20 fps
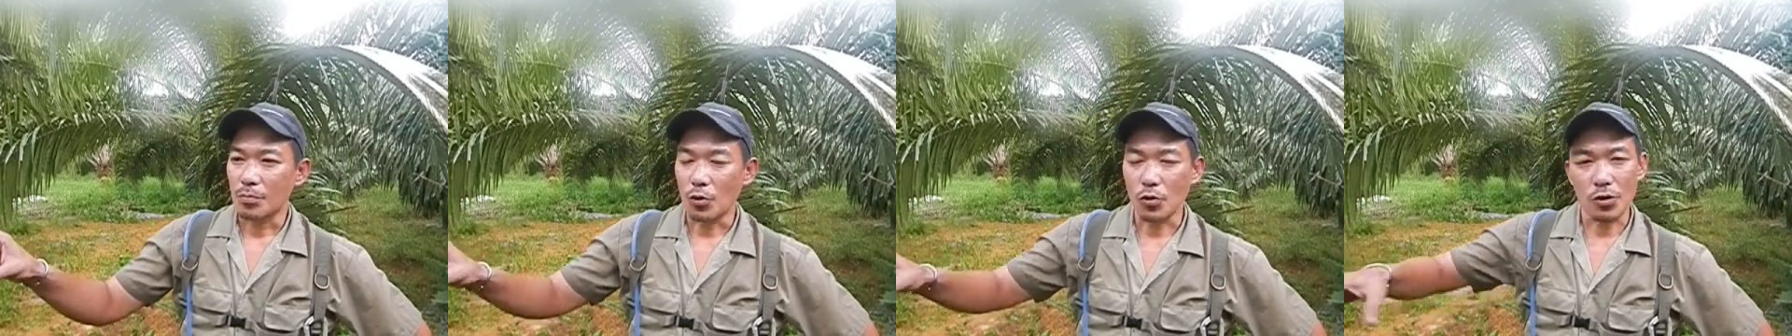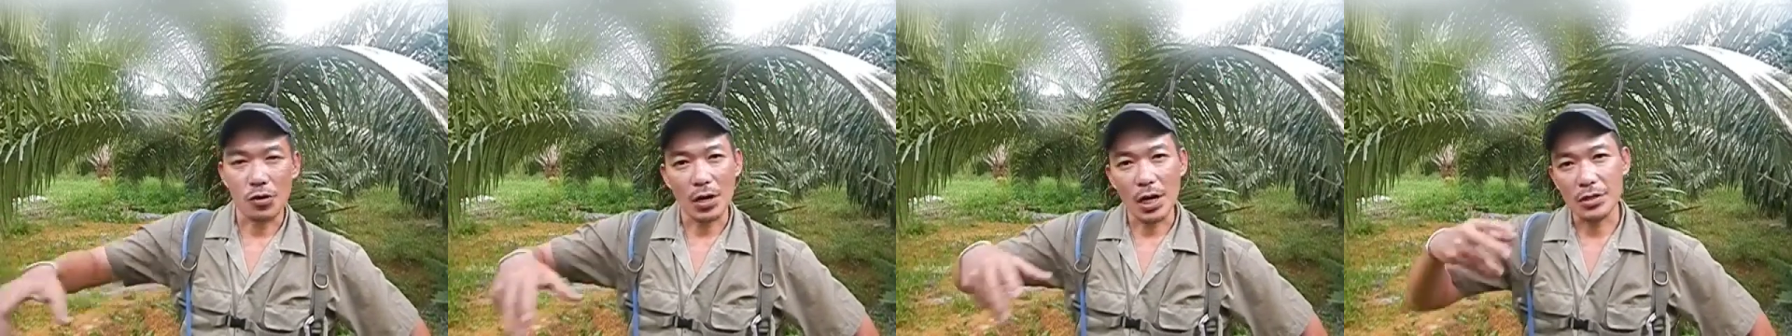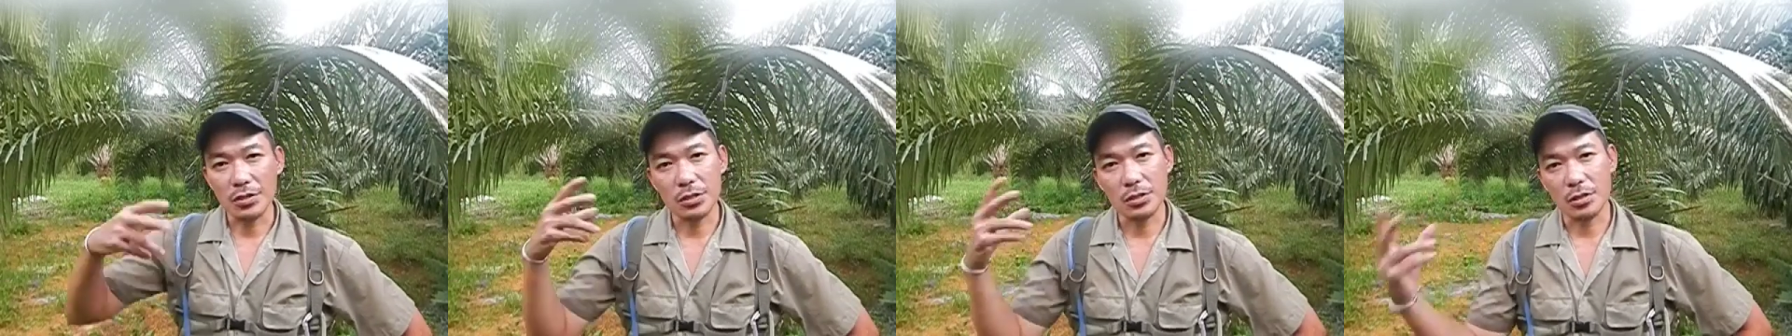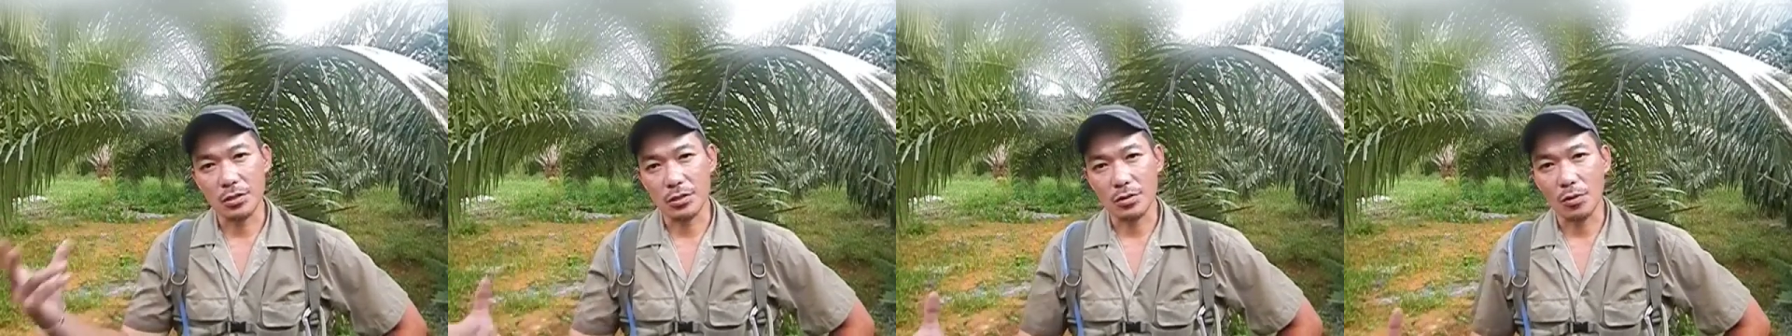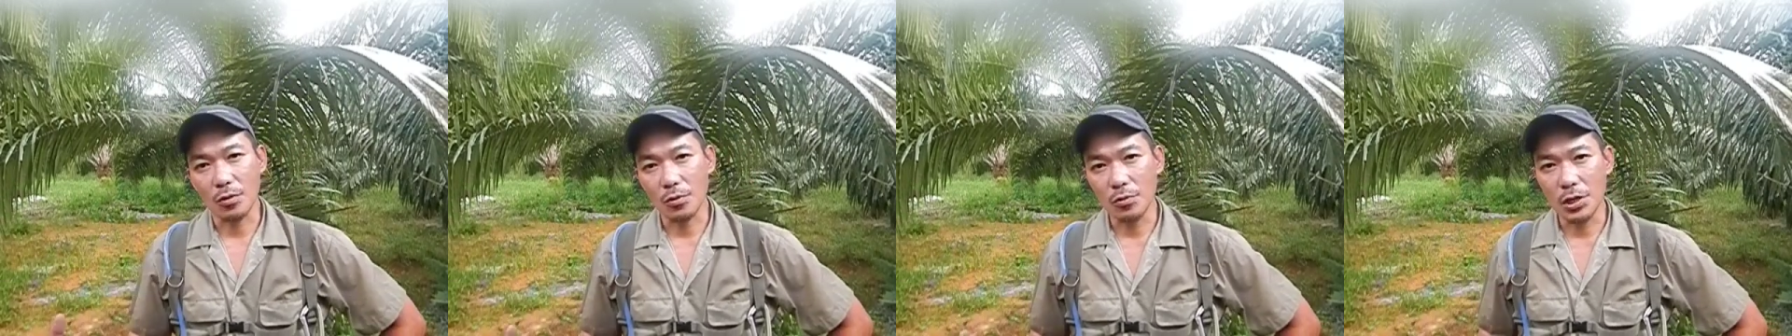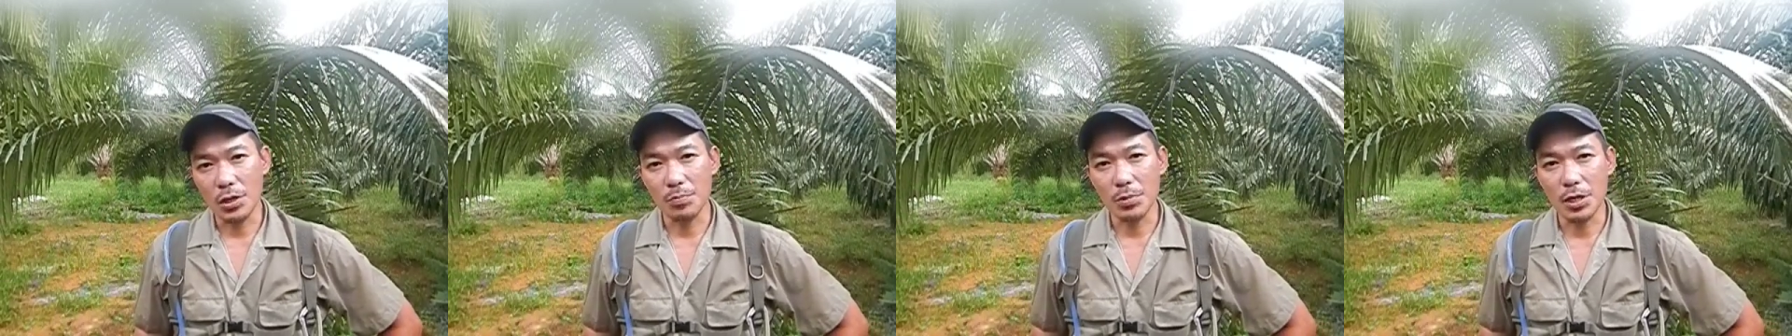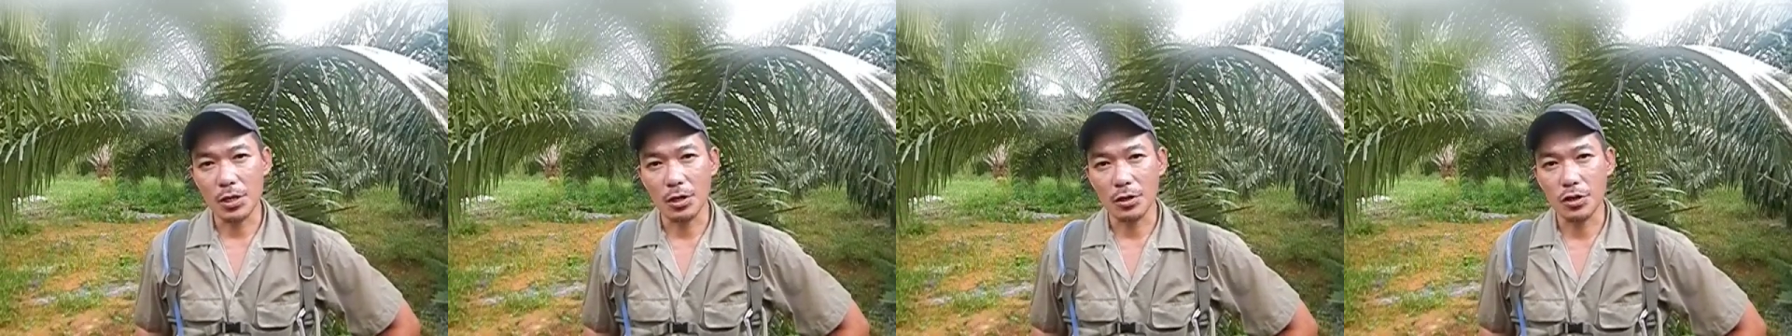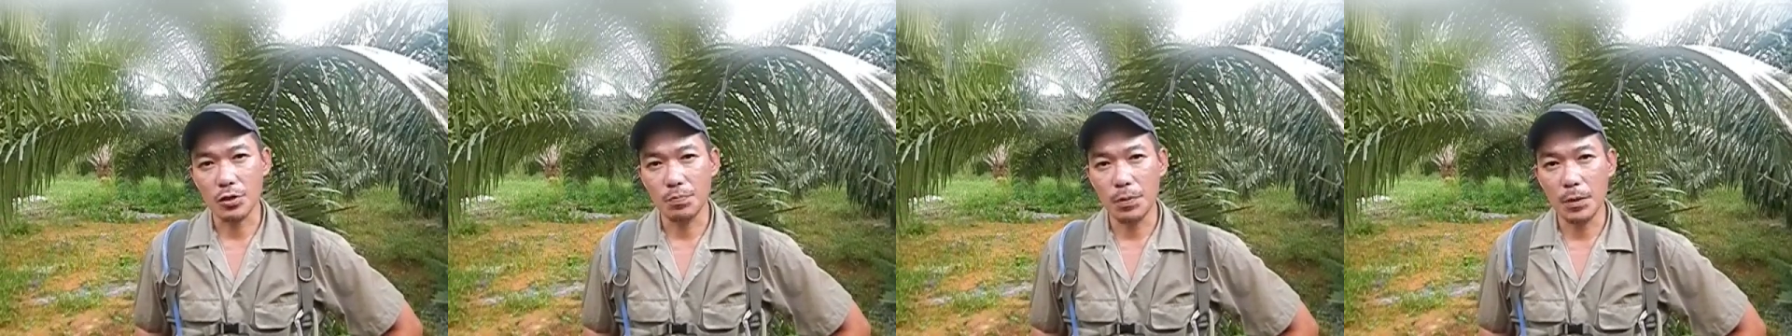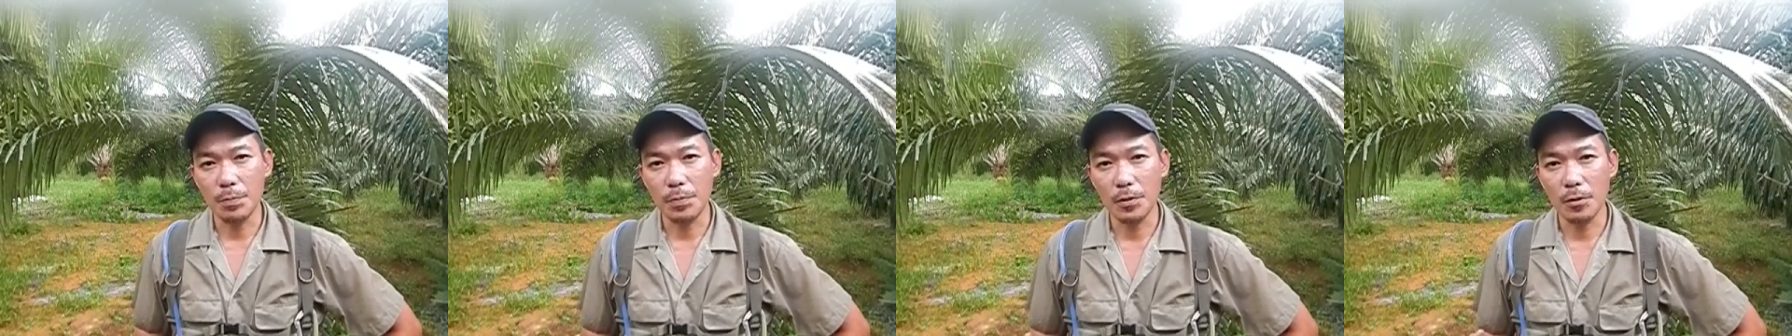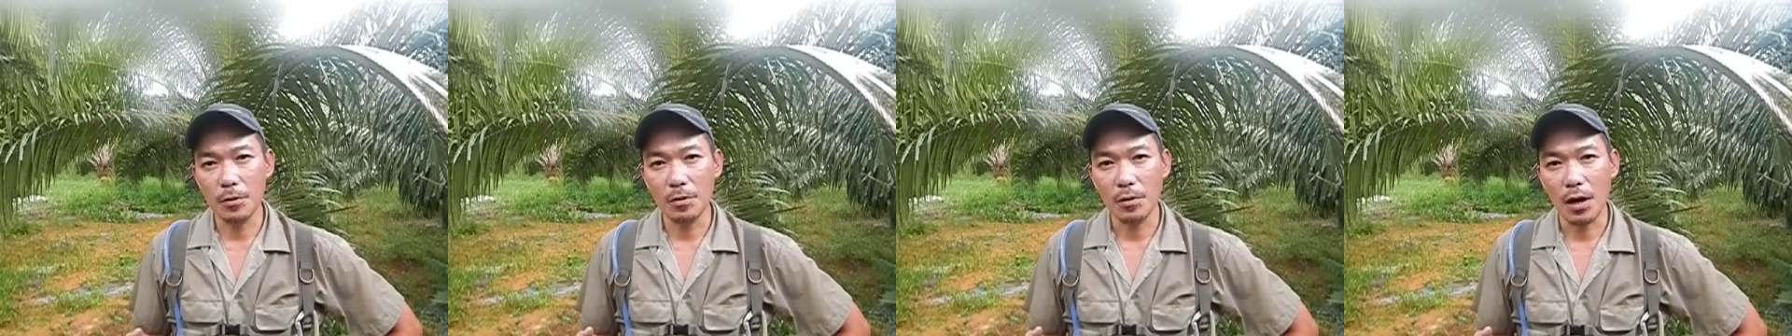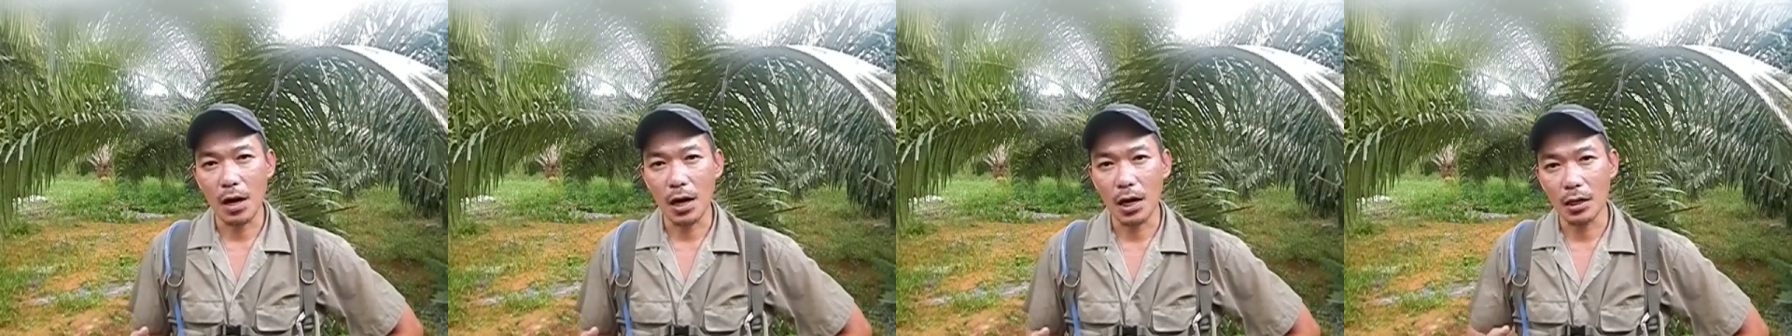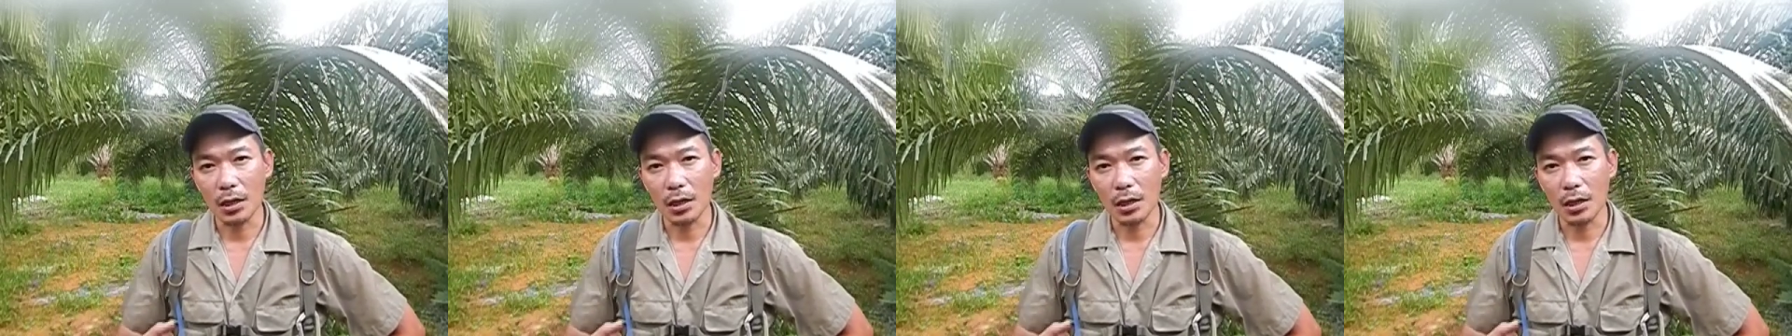progresses only because people